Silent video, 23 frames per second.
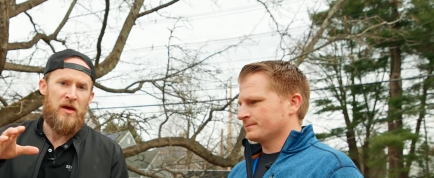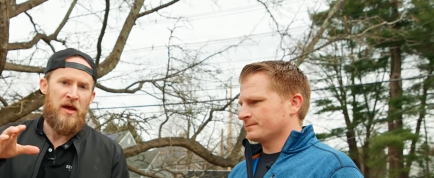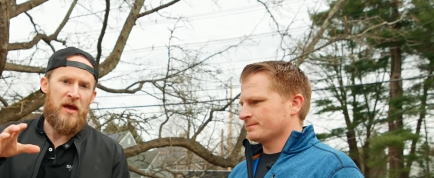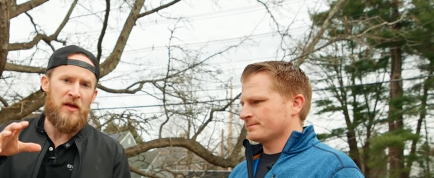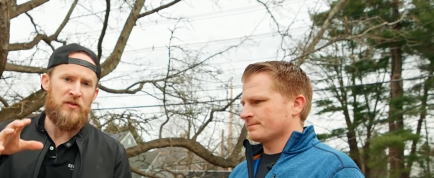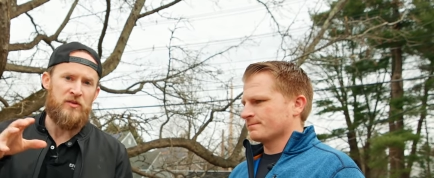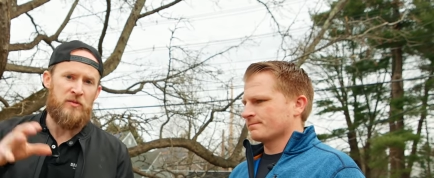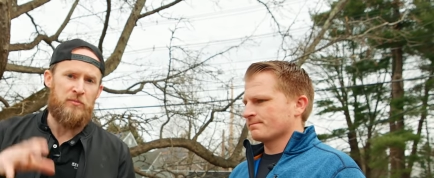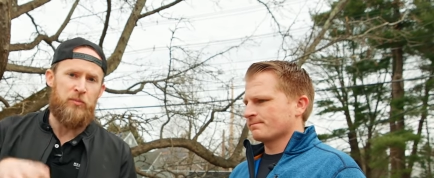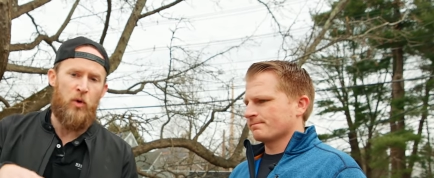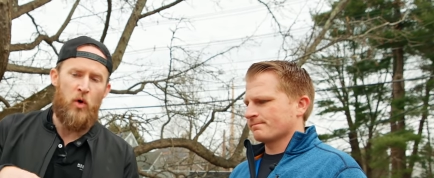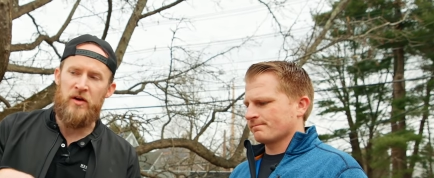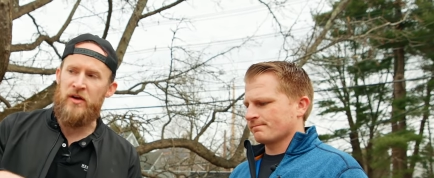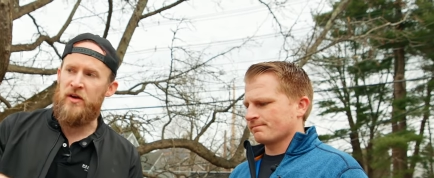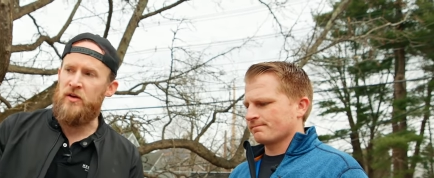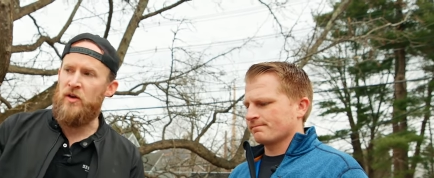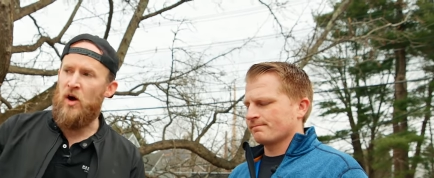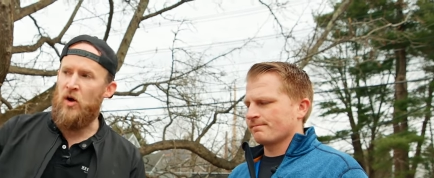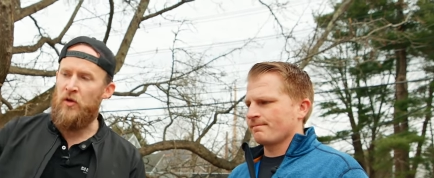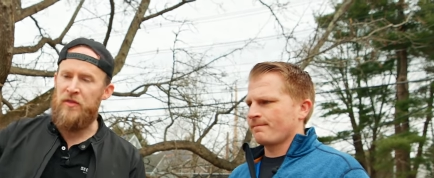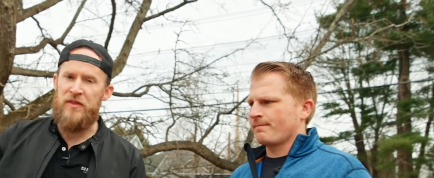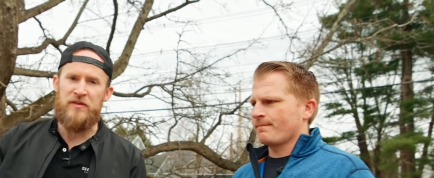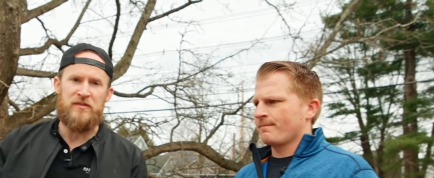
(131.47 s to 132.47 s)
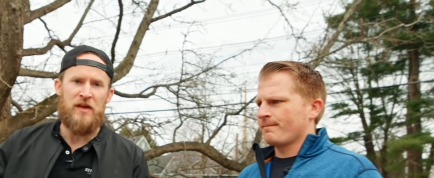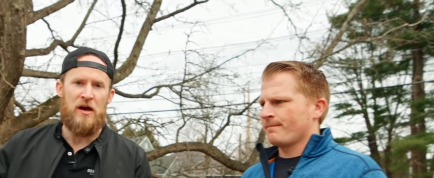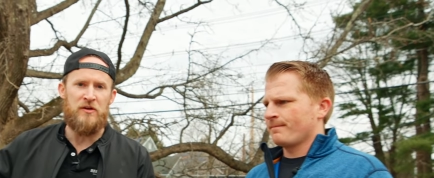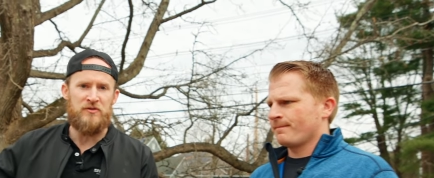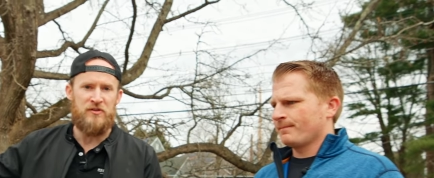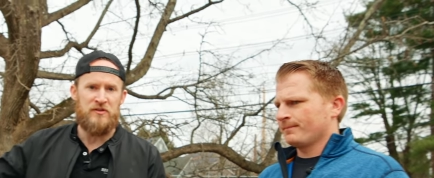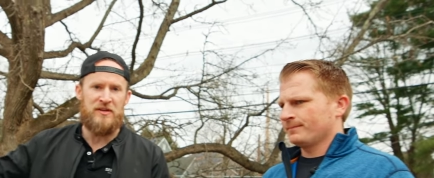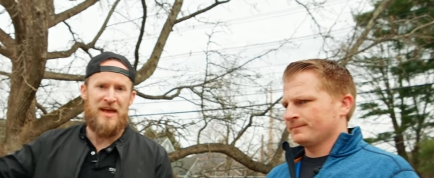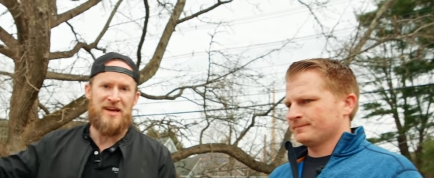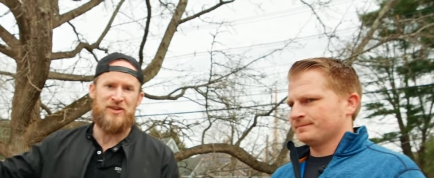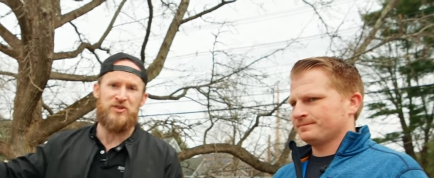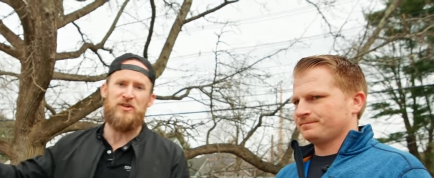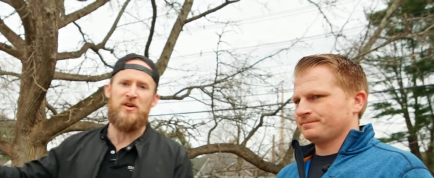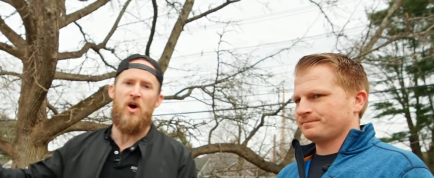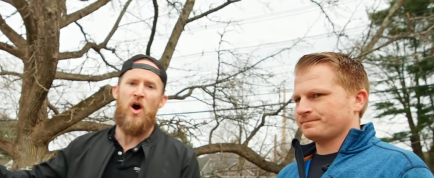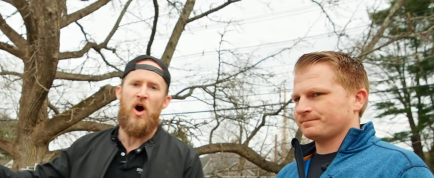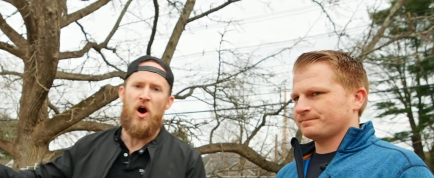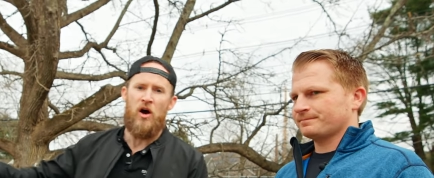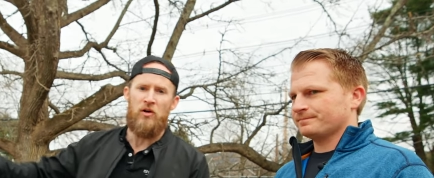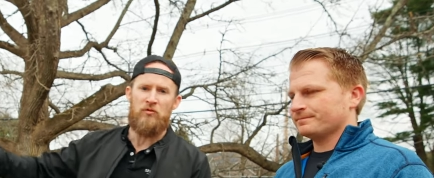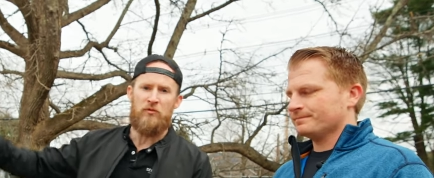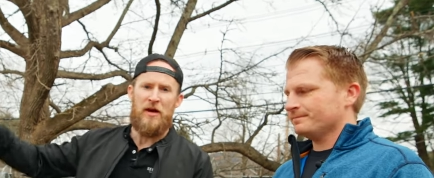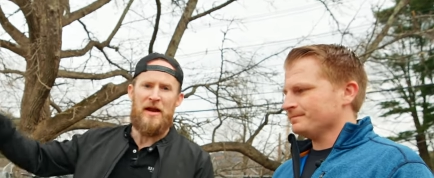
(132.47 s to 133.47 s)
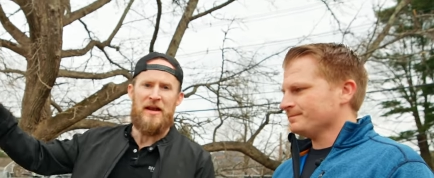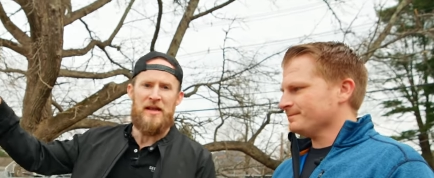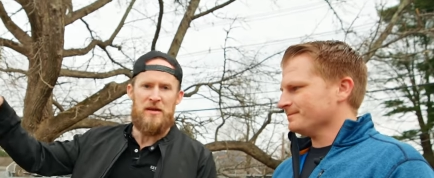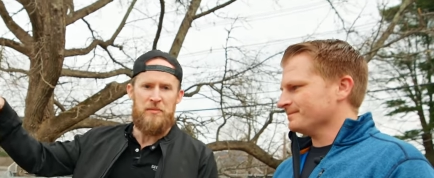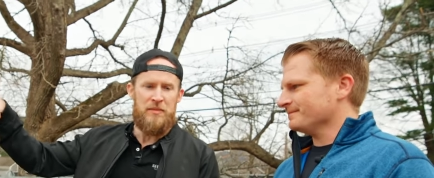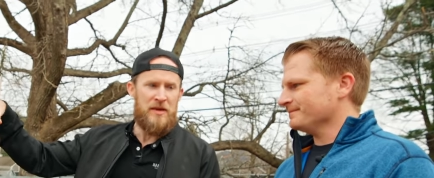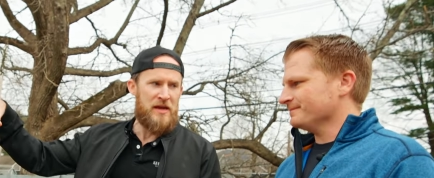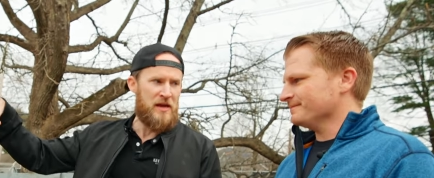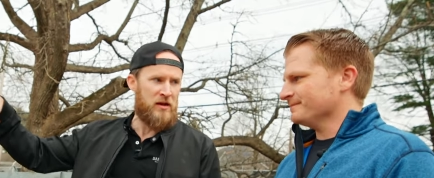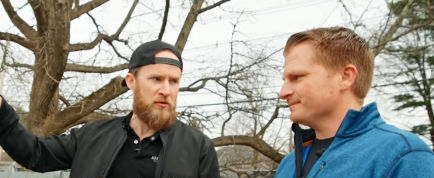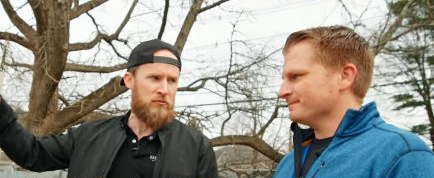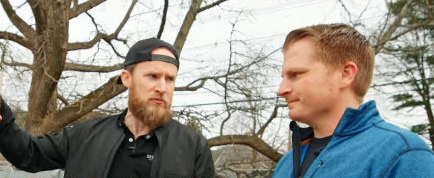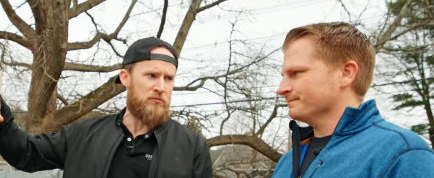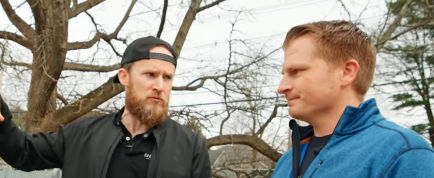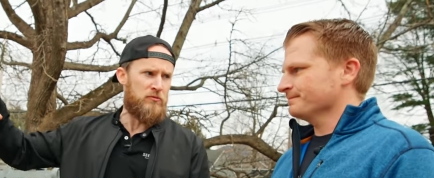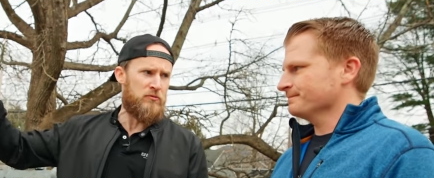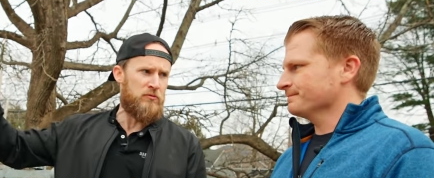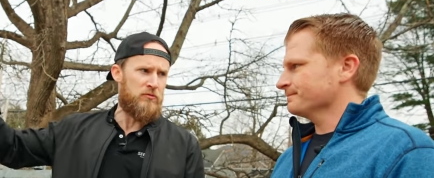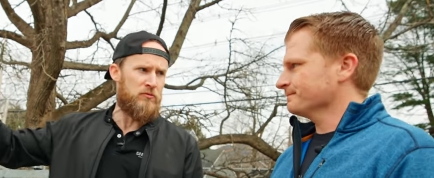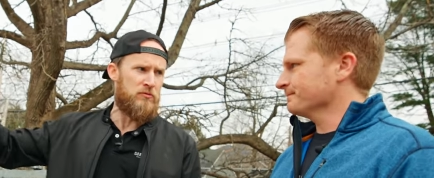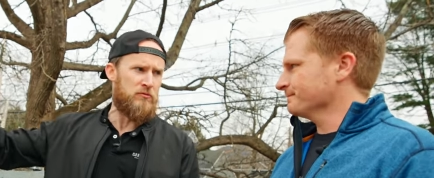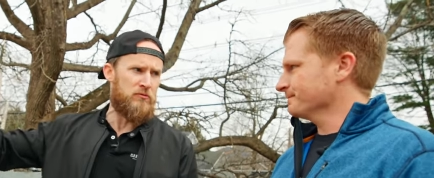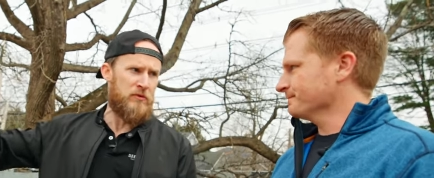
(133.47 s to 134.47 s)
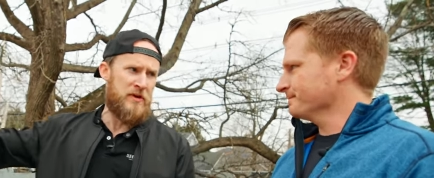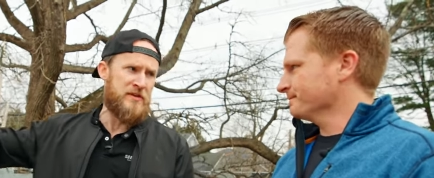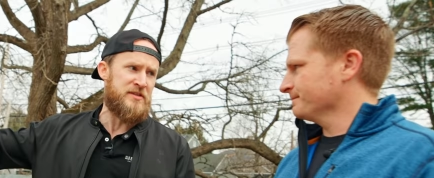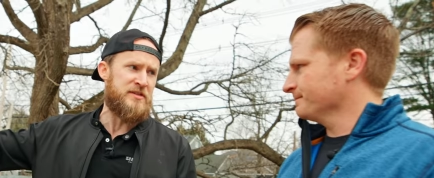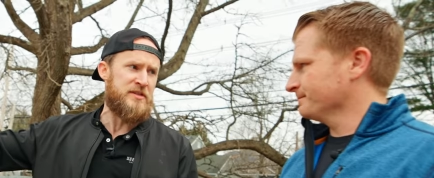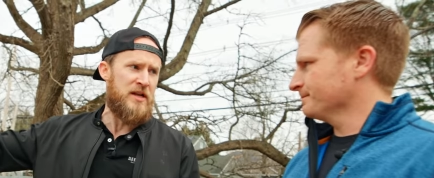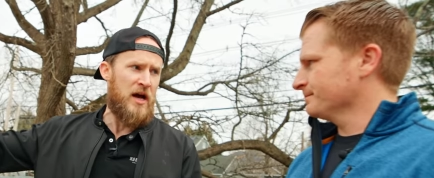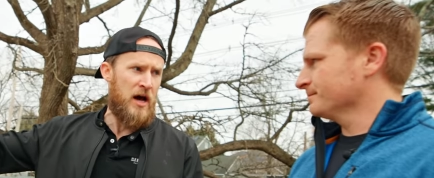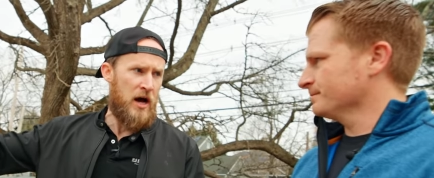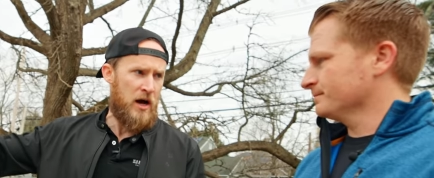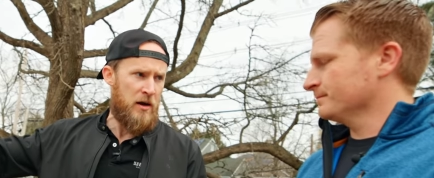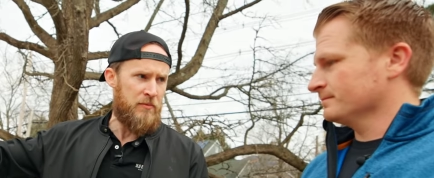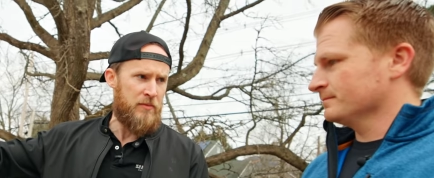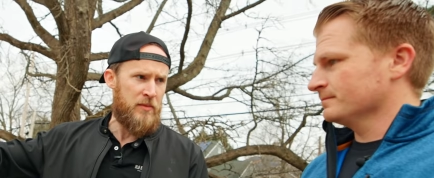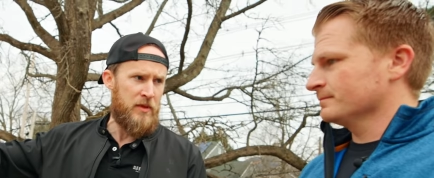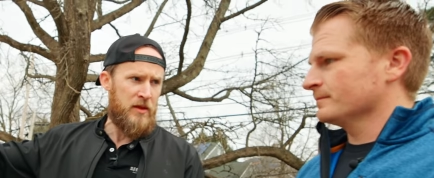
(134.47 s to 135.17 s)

Speaker 1: it's important to note this house is actually already being risen up.